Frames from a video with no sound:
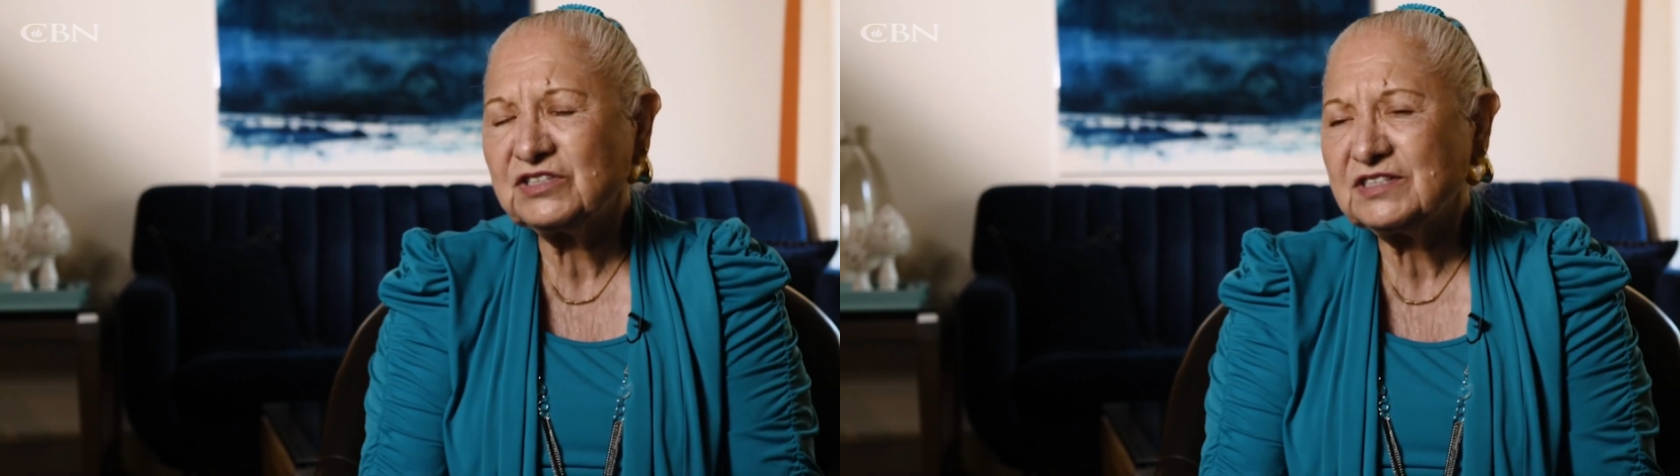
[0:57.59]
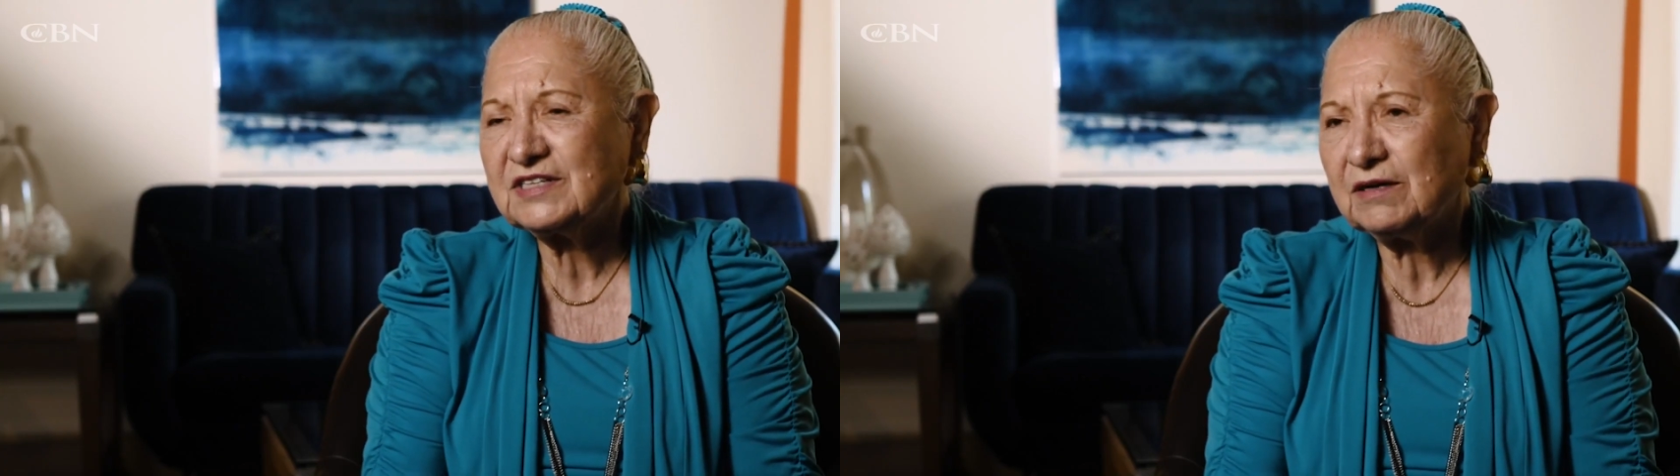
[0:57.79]

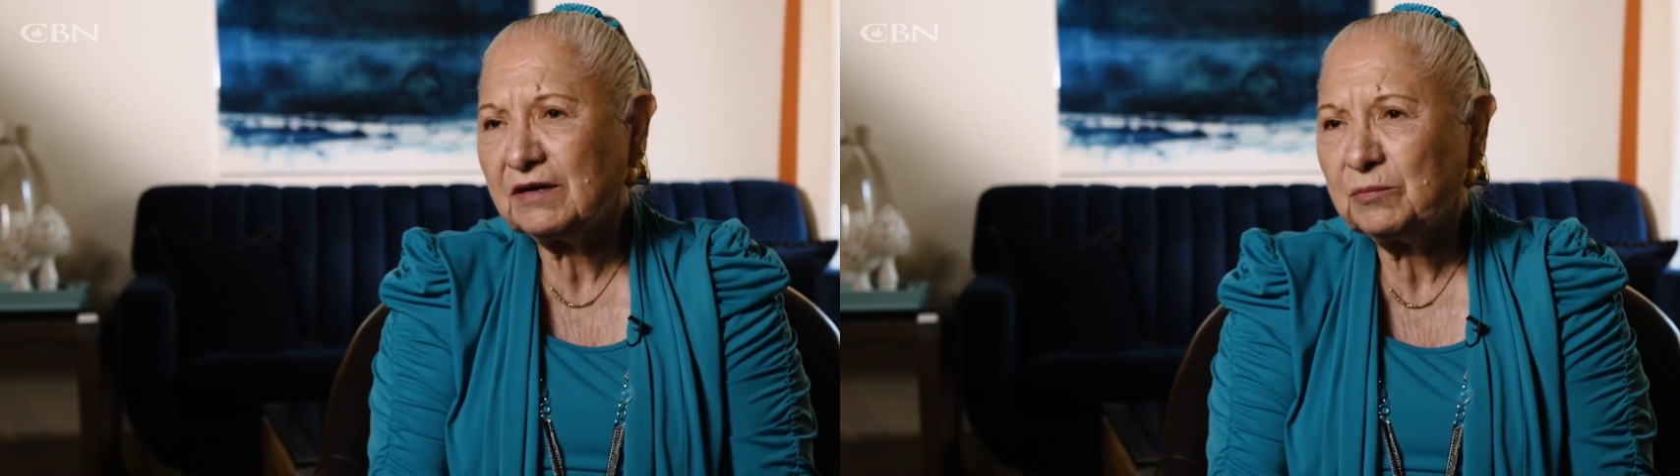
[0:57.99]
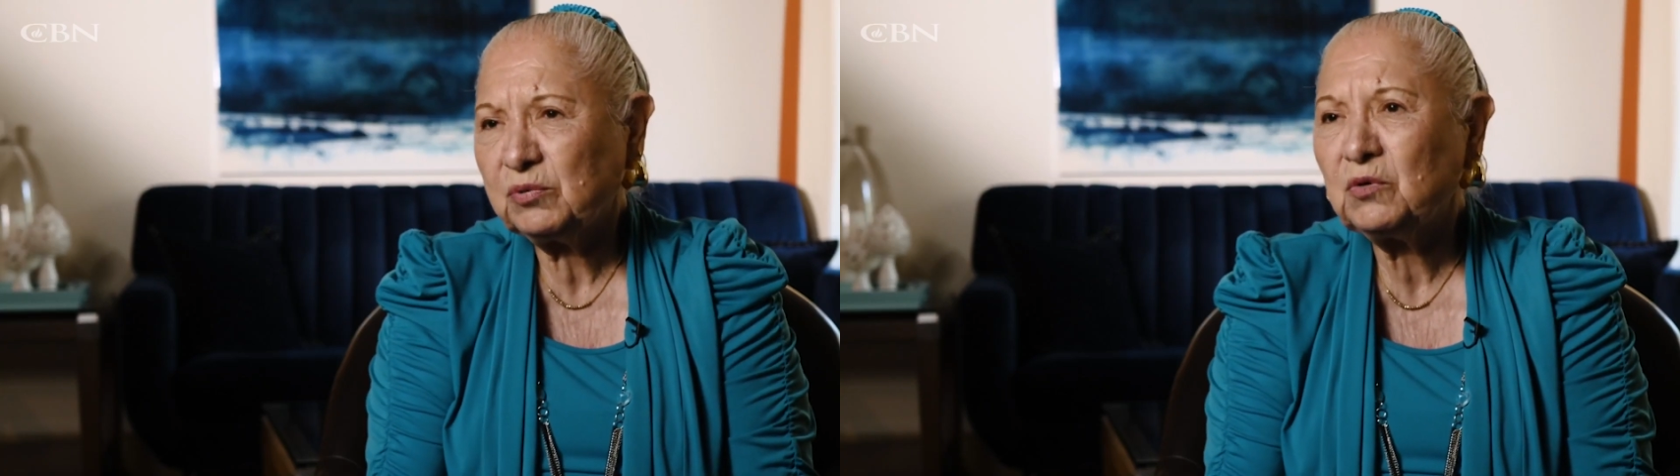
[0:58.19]
just a,
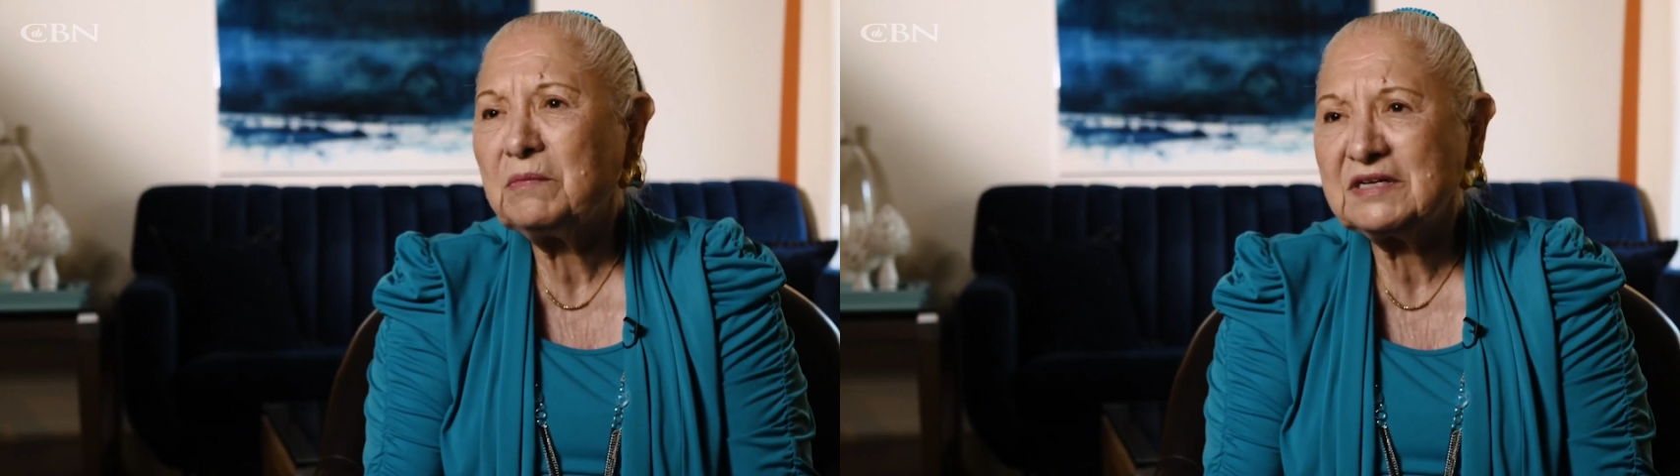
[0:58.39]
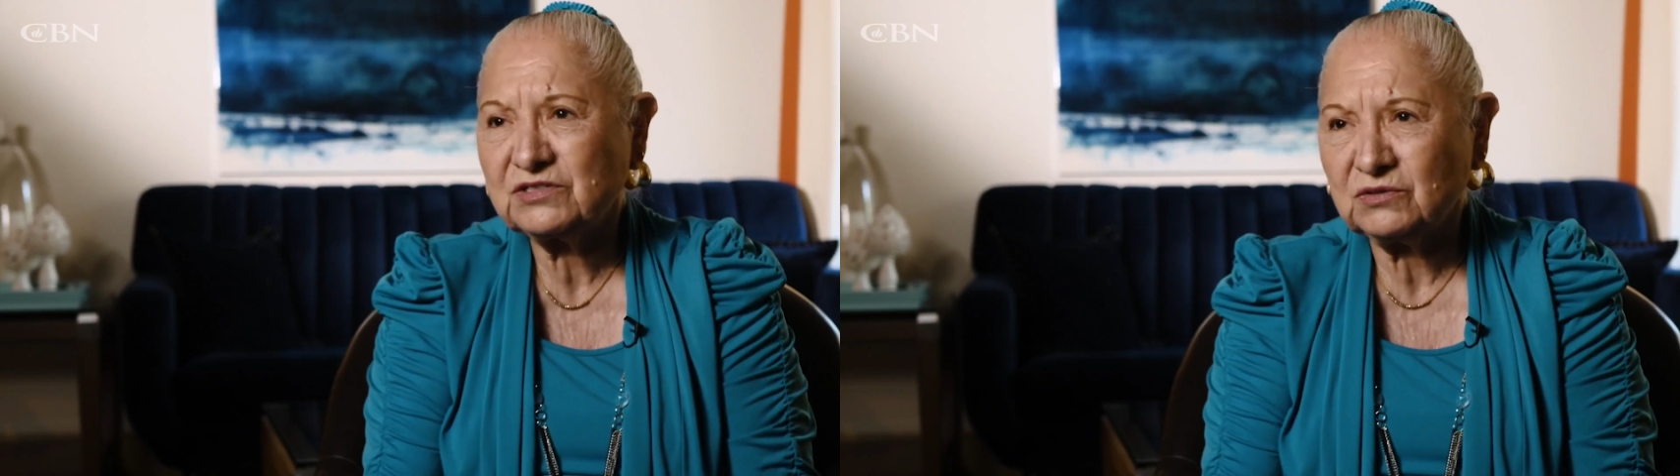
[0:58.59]
a pull
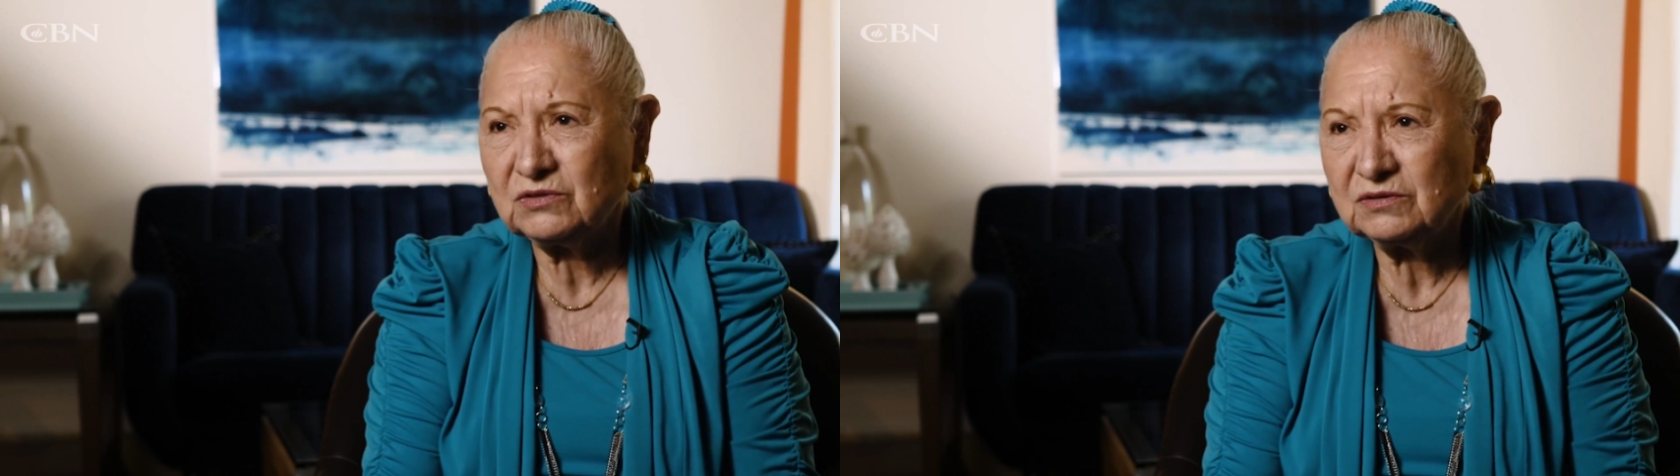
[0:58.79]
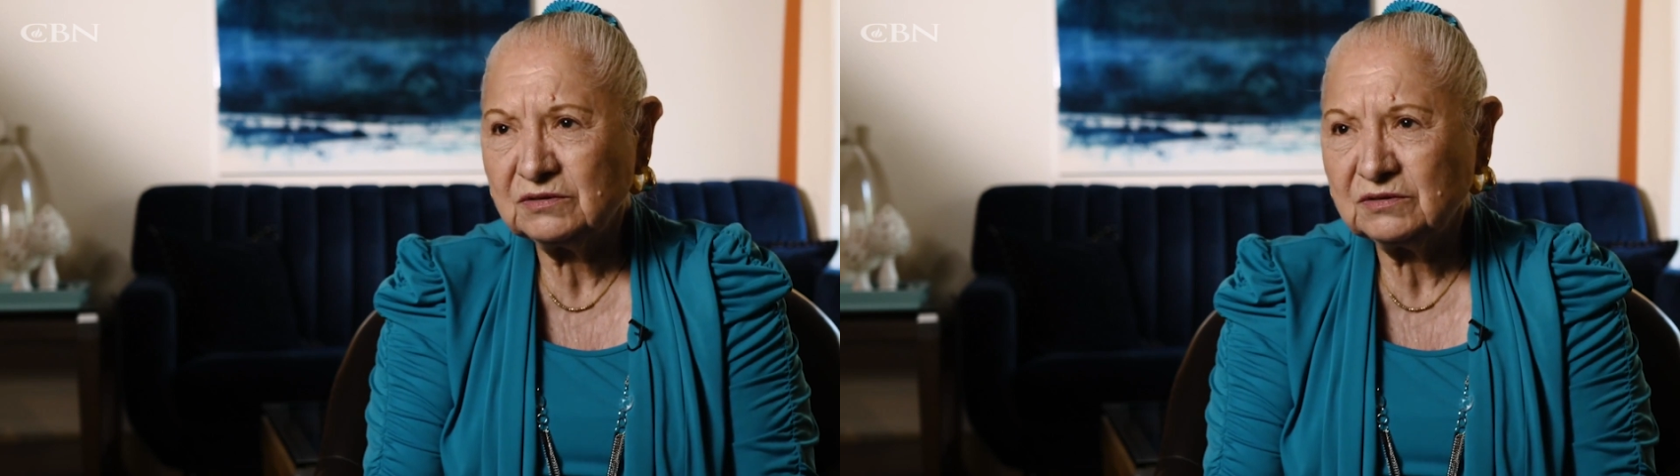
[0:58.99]
muscle.